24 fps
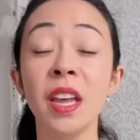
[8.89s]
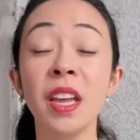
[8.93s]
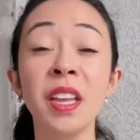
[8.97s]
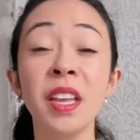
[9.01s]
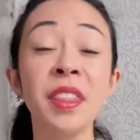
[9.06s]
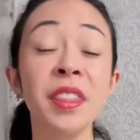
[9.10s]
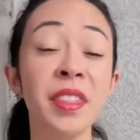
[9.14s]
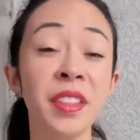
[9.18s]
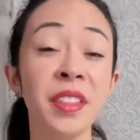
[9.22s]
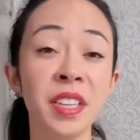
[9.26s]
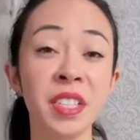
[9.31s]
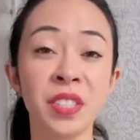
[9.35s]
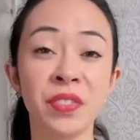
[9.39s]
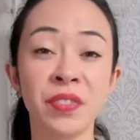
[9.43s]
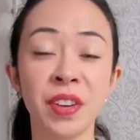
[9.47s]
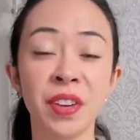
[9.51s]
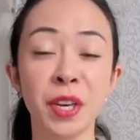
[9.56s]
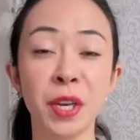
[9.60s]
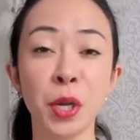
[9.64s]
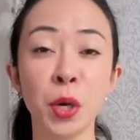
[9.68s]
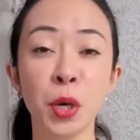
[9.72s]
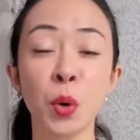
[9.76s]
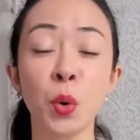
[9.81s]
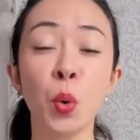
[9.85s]
In this
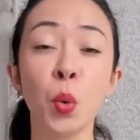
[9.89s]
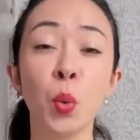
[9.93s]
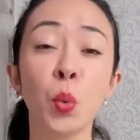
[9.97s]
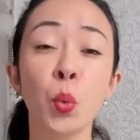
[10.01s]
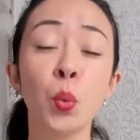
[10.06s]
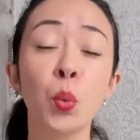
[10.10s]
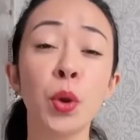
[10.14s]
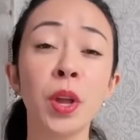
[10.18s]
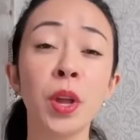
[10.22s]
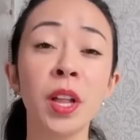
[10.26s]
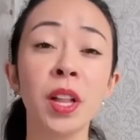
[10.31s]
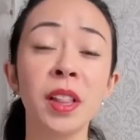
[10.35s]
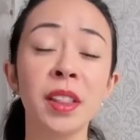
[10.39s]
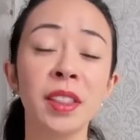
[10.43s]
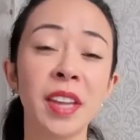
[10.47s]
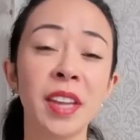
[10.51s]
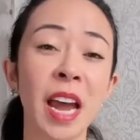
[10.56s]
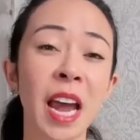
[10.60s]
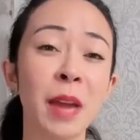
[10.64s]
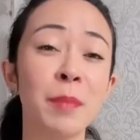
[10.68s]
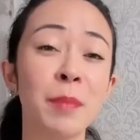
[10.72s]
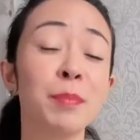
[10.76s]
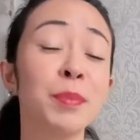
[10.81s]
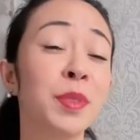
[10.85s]
video, we'll
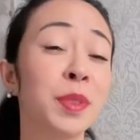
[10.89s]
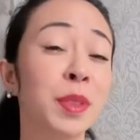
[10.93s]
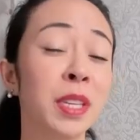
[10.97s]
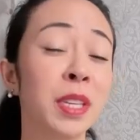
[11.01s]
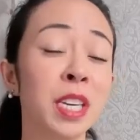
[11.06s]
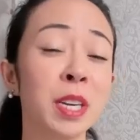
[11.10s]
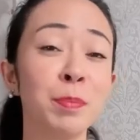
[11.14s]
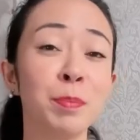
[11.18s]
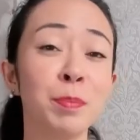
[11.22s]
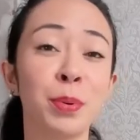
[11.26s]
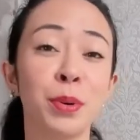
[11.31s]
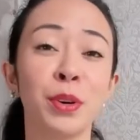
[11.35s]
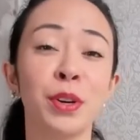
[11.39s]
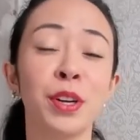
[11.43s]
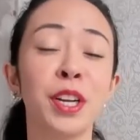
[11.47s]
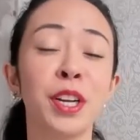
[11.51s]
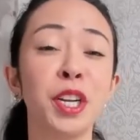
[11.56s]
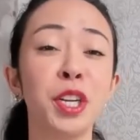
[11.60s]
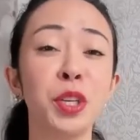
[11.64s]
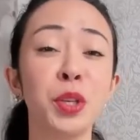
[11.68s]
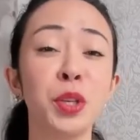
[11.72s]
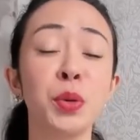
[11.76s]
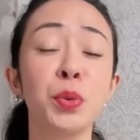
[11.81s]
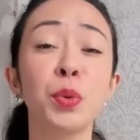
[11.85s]
dive deeper
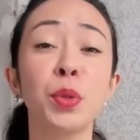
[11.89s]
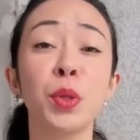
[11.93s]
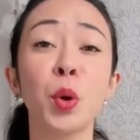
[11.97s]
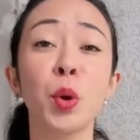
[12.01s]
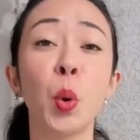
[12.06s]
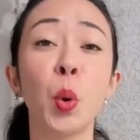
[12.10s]
into the